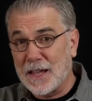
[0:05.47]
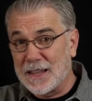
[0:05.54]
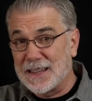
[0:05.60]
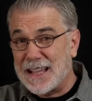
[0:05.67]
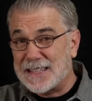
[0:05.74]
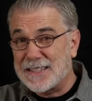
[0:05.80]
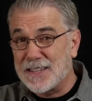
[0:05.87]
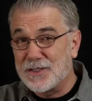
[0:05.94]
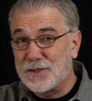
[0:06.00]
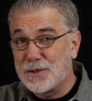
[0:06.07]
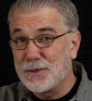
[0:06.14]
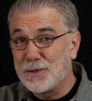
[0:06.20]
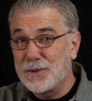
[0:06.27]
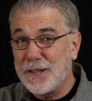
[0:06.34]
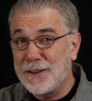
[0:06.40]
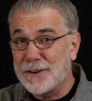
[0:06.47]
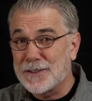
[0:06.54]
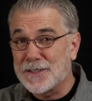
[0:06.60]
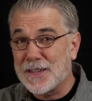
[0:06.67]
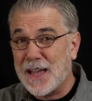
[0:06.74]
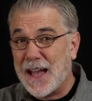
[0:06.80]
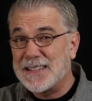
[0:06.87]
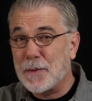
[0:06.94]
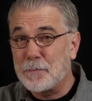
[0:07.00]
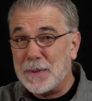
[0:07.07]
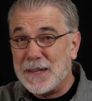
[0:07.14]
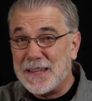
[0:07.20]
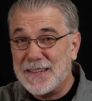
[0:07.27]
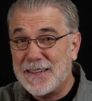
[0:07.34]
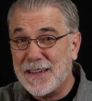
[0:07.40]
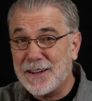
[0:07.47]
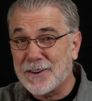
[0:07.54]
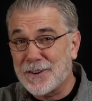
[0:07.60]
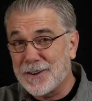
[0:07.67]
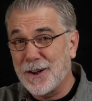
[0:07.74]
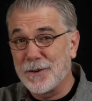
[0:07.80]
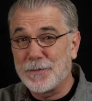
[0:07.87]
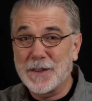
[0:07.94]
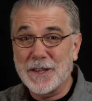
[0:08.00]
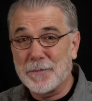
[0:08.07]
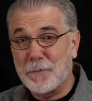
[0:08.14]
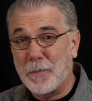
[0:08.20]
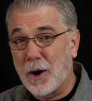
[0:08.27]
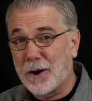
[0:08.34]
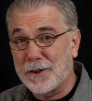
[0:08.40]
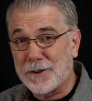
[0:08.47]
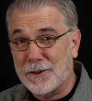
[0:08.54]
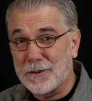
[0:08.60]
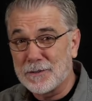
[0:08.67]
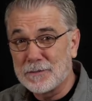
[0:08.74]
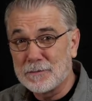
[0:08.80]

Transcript: in less than two years as a beginner affiliate marketer?